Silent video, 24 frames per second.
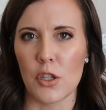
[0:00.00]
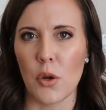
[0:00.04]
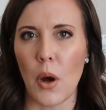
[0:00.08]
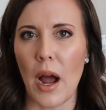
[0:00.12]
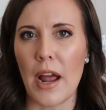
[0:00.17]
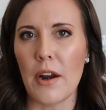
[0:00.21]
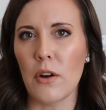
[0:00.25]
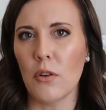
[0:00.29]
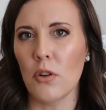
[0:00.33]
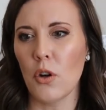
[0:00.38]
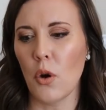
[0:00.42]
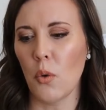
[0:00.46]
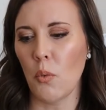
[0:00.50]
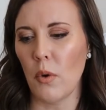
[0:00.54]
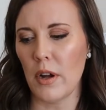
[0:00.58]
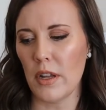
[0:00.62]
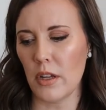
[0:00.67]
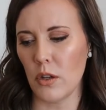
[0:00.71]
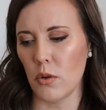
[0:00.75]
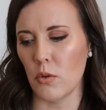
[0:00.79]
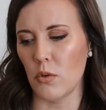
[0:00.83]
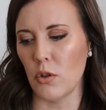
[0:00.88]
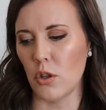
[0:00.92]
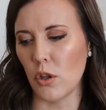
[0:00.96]
So I don't know
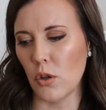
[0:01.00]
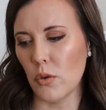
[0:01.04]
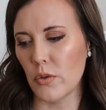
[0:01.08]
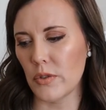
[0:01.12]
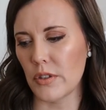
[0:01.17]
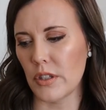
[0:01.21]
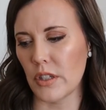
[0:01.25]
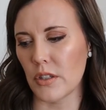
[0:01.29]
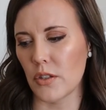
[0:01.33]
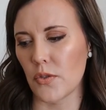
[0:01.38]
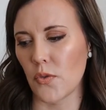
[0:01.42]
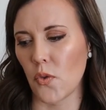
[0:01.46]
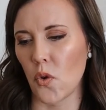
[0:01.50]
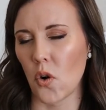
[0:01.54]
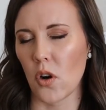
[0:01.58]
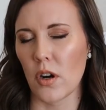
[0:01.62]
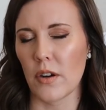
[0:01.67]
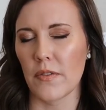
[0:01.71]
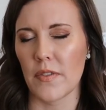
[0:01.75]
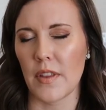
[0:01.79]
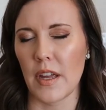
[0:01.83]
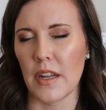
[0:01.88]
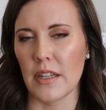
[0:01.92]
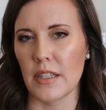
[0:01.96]
what you'd use this
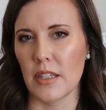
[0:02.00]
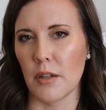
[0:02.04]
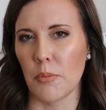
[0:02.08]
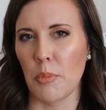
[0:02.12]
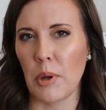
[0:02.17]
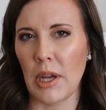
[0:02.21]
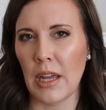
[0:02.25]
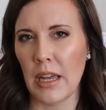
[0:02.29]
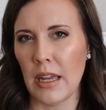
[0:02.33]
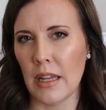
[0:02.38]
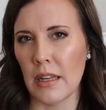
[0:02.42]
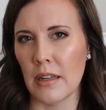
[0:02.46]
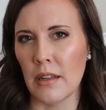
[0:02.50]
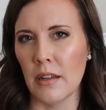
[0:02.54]
for if they dip it